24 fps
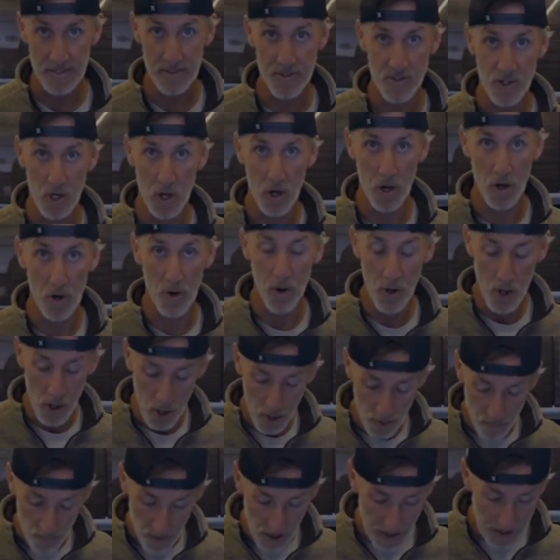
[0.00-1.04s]
So
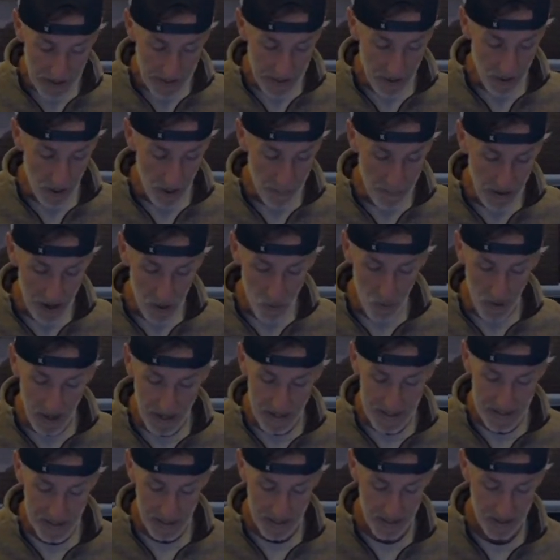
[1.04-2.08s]
right here at my
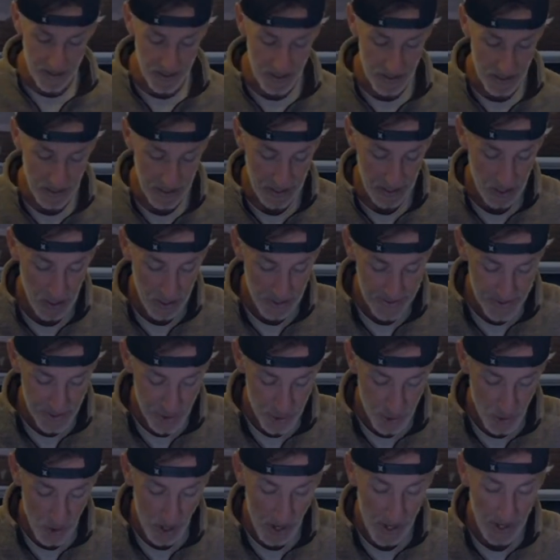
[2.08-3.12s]
waist, there's a
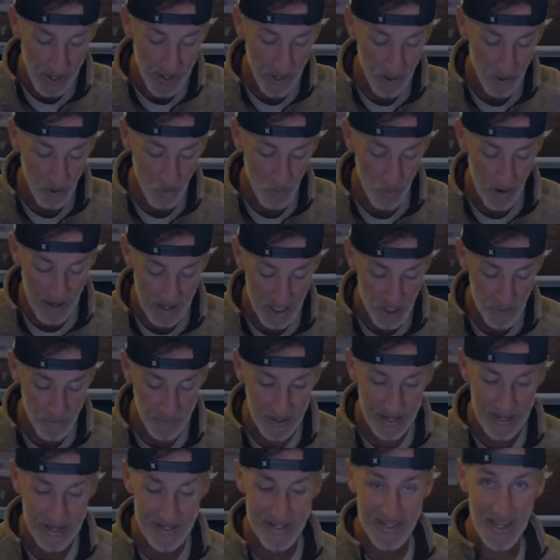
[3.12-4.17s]
triangle wedge
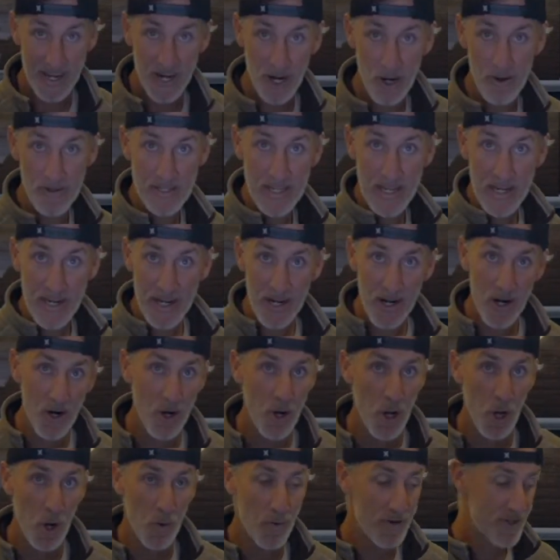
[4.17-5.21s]
piece that goes in here,
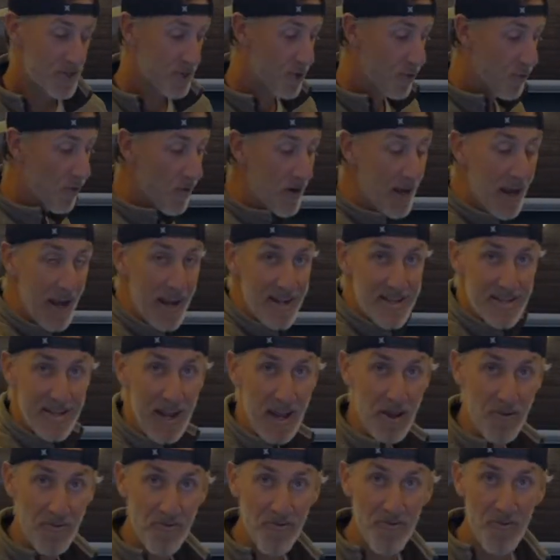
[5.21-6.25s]
which creates
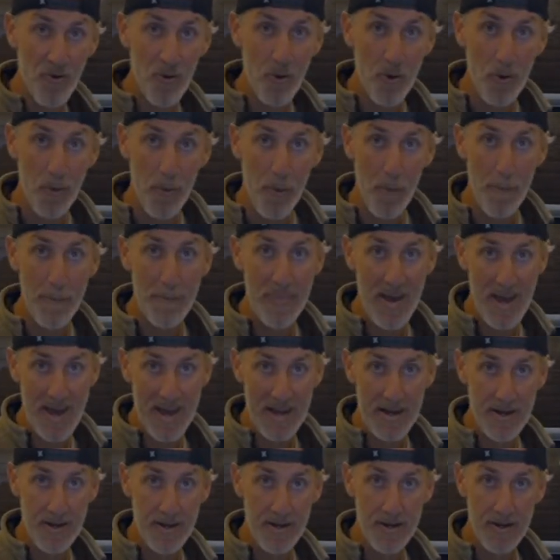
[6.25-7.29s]
a full
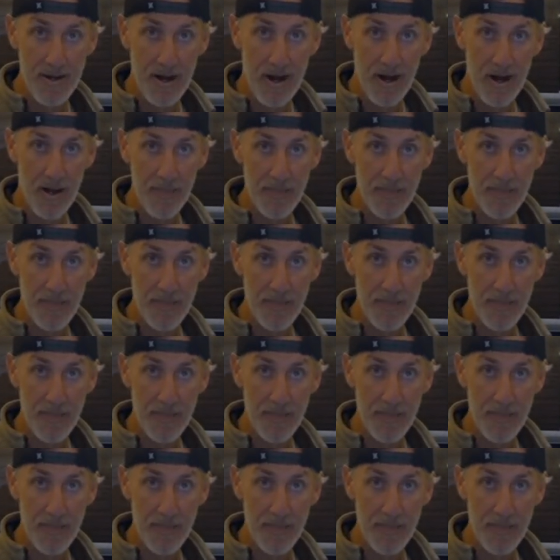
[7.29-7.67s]
bed on